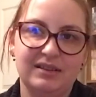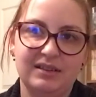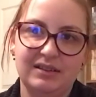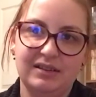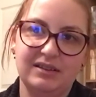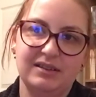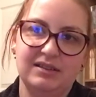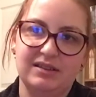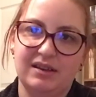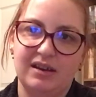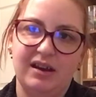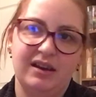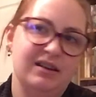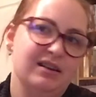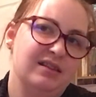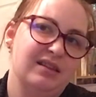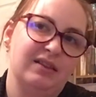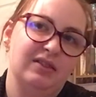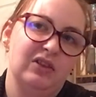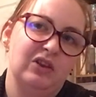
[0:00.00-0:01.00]
it's the kind of
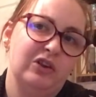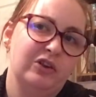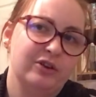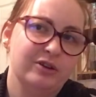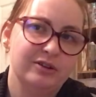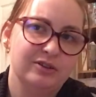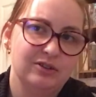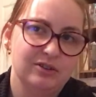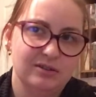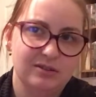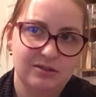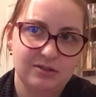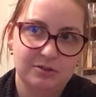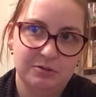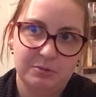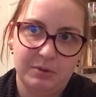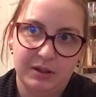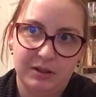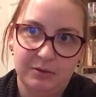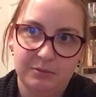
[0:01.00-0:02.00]
thing that you can just do
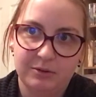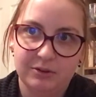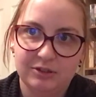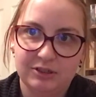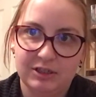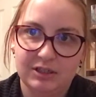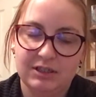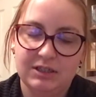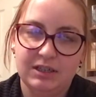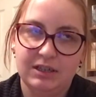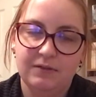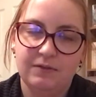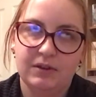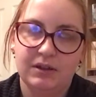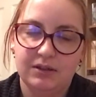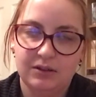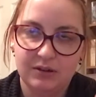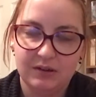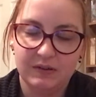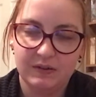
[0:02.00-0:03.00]
when you're watching TV
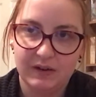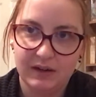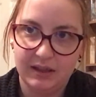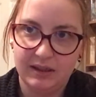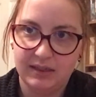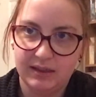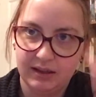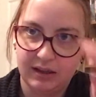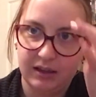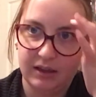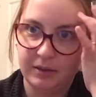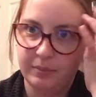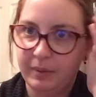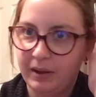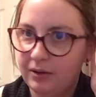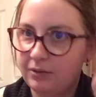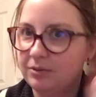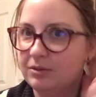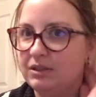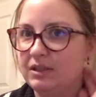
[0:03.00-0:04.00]
and not really think
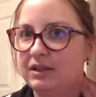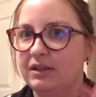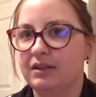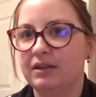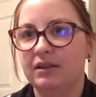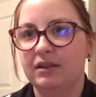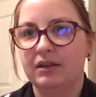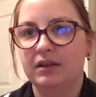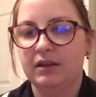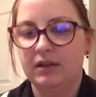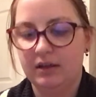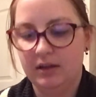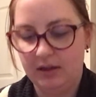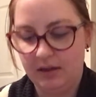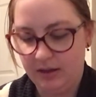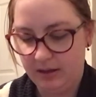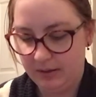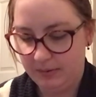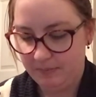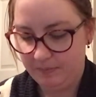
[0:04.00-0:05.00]
about it,
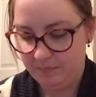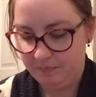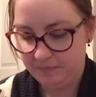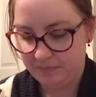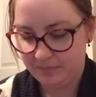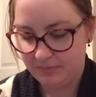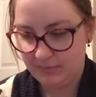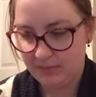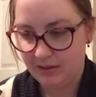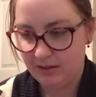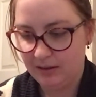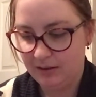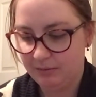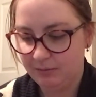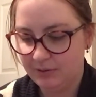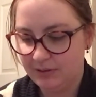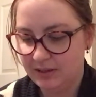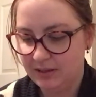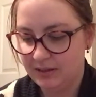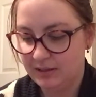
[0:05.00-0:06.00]
I
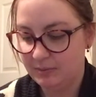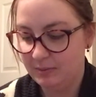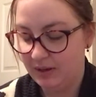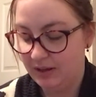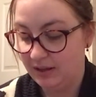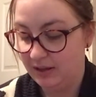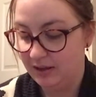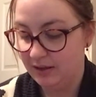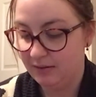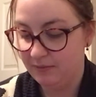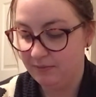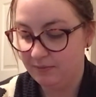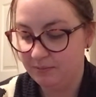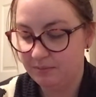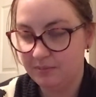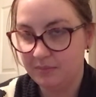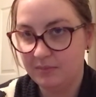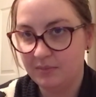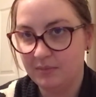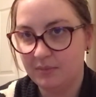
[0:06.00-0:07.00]
want it to be a
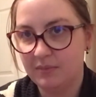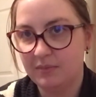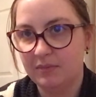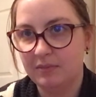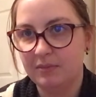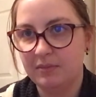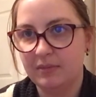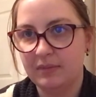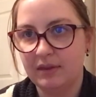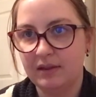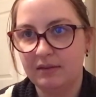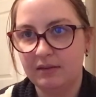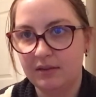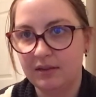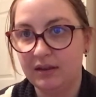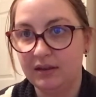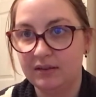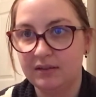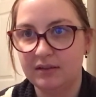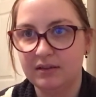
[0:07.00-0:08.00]

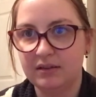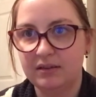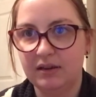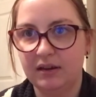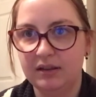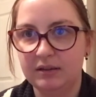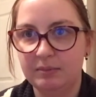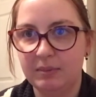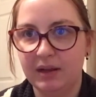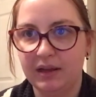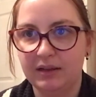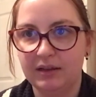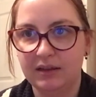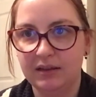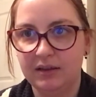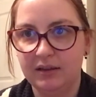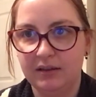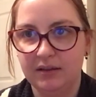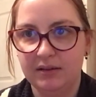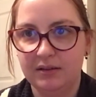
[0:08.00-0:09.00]
decent sized
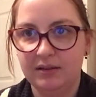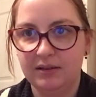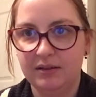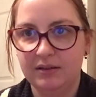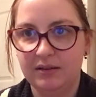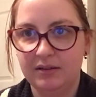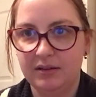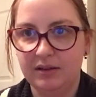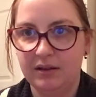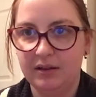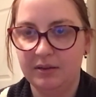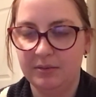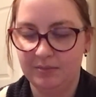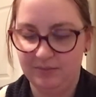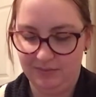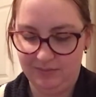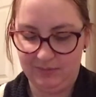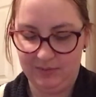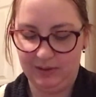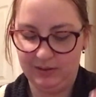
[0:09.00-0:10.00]
blanket,
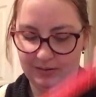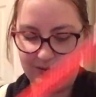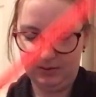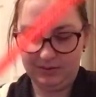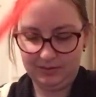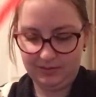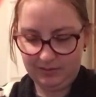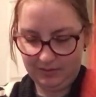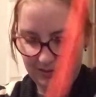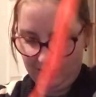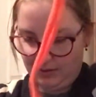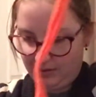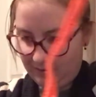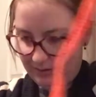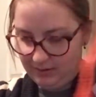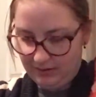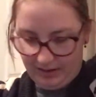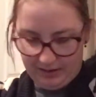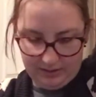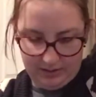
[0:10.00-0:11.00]

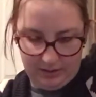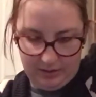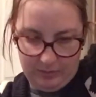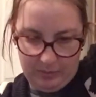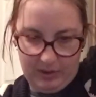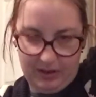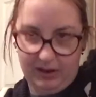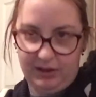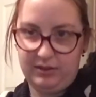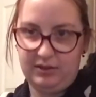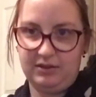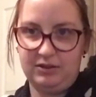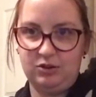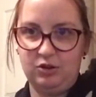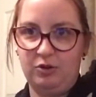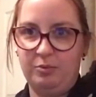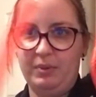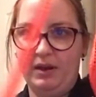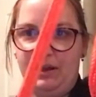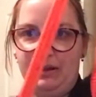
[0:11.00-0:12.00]
because that's going to be like the
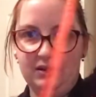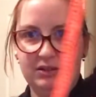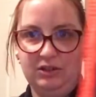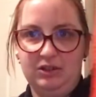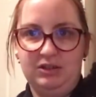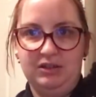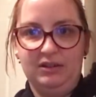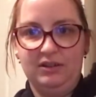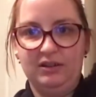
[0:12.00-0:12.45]
top edge.